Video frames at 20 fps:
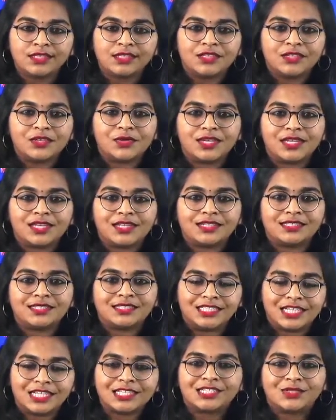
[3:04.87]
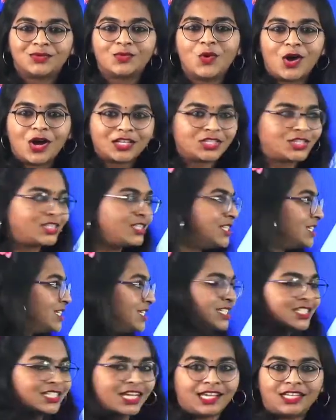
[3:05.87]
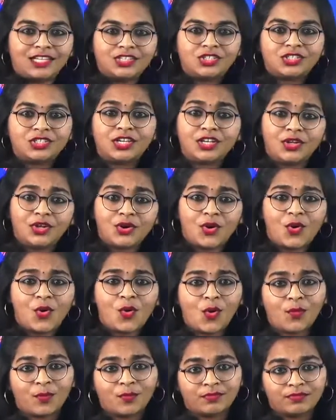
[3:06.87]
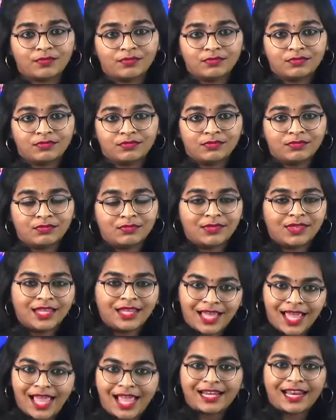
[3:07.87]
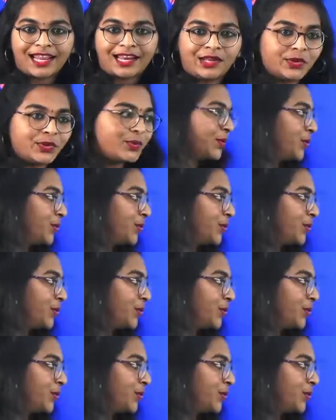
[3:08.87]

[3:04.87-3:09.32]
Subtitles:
You can just watch this change in your home. I'll tell you.